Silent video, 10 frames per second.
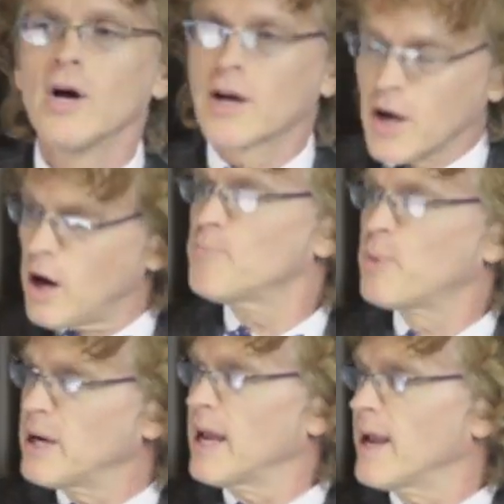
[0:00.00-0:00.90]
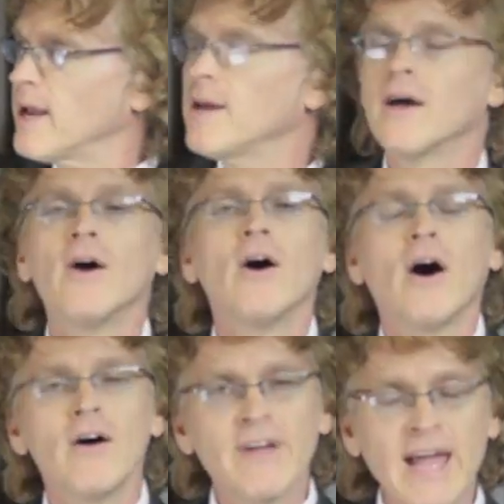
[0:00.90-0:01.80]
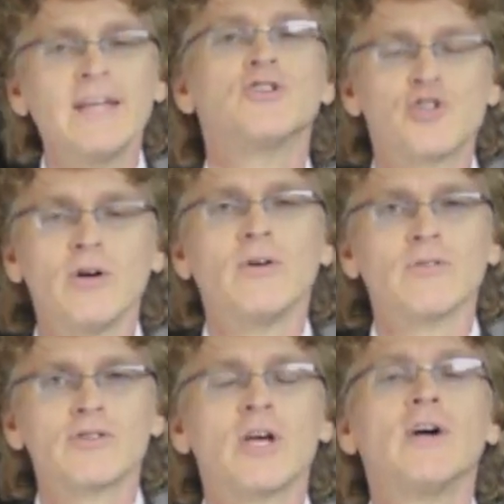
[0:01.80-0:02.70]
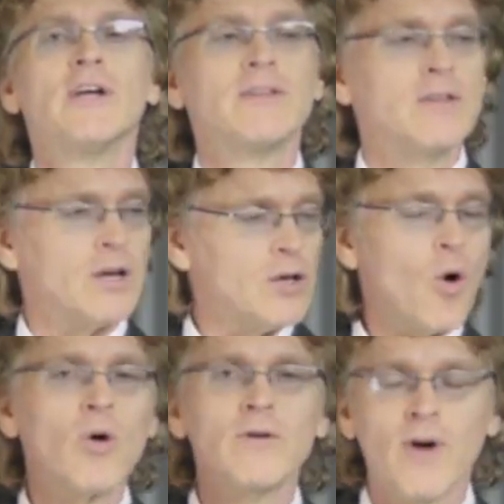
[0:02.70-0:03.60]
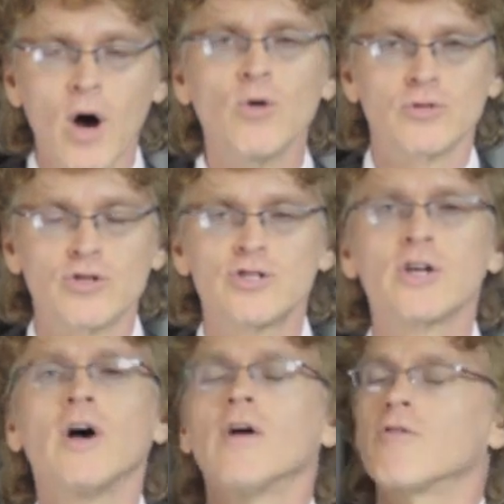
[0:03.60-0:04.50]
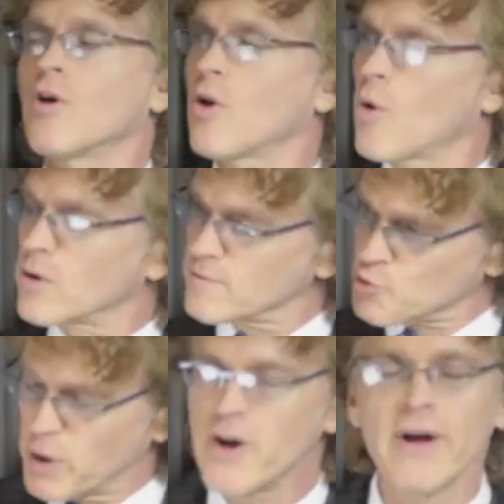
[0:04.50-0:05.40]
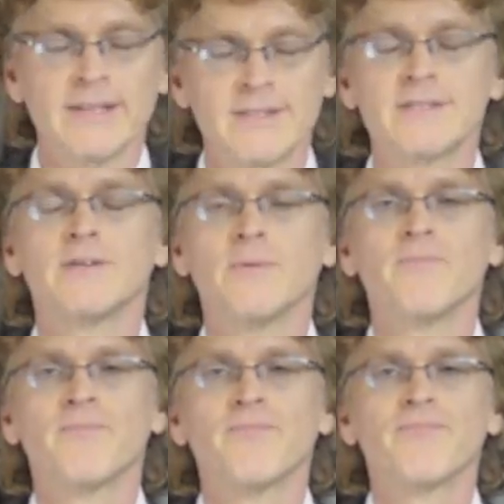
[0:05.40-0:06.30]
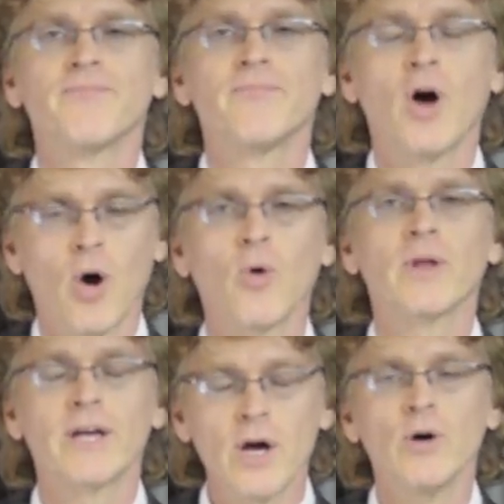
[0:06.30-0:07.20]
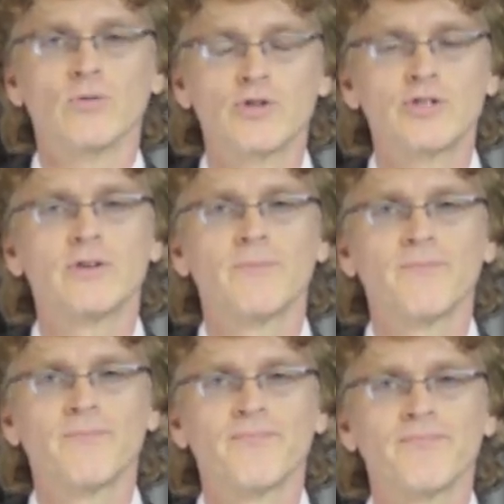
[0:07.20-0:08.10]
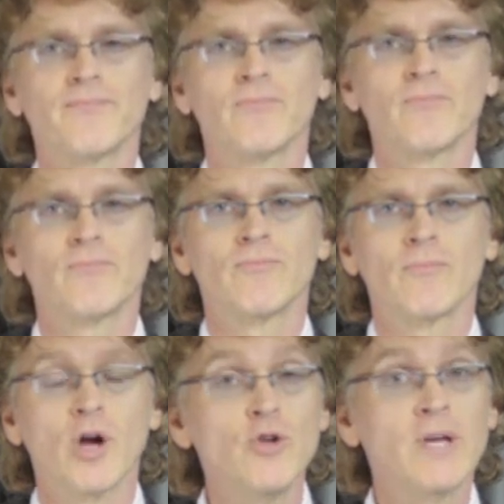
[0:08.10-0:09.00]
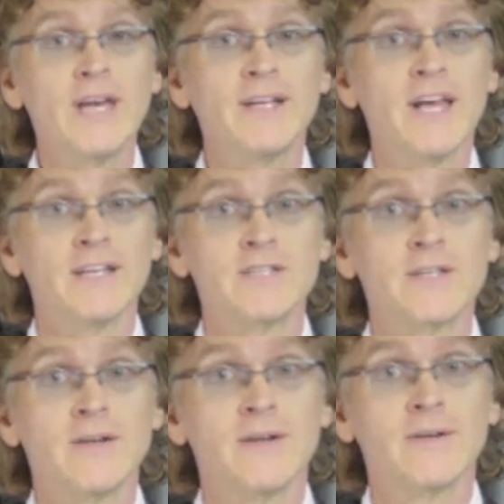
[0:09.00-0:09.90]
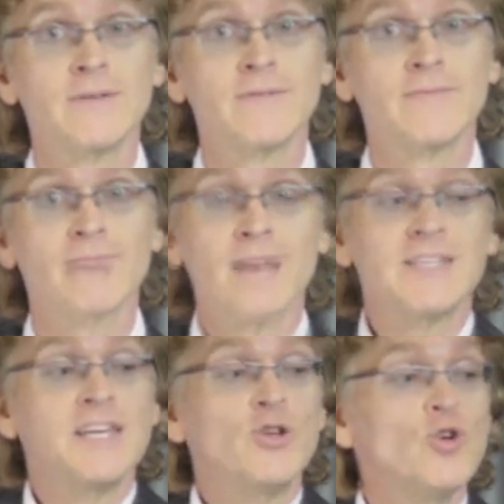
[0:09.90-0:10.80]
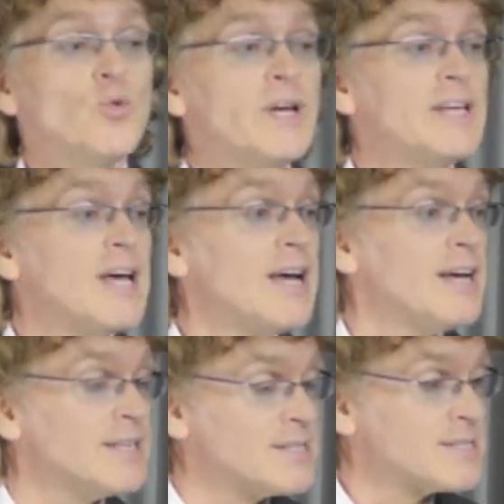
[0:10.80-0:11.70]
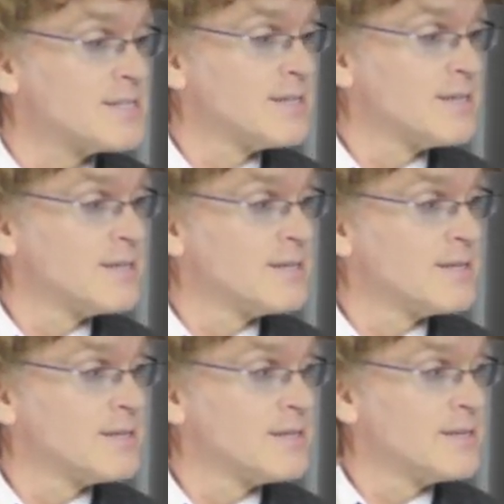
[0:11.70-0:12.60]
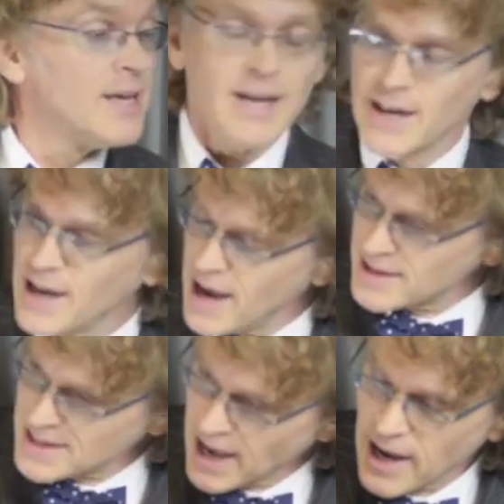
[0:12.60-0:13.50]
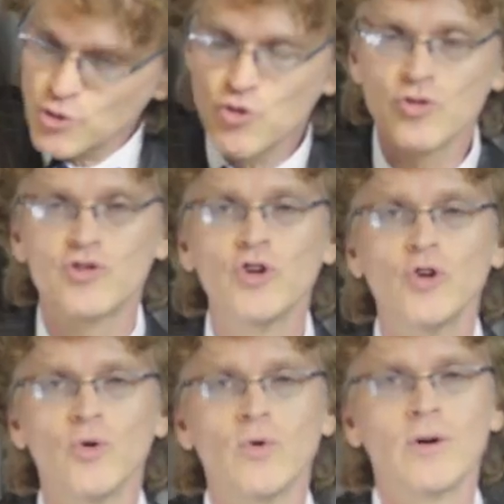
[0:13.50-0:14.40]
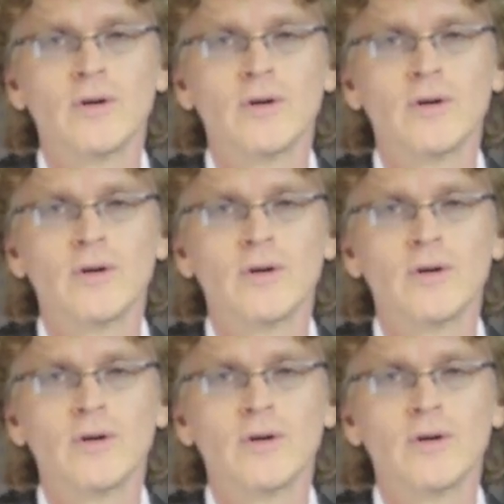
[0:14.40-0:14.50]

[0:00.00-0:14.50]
company of angels the Lord of hosts the Lord of spirits the Holy Ghost are you getting this how does he do what he does he has the angels do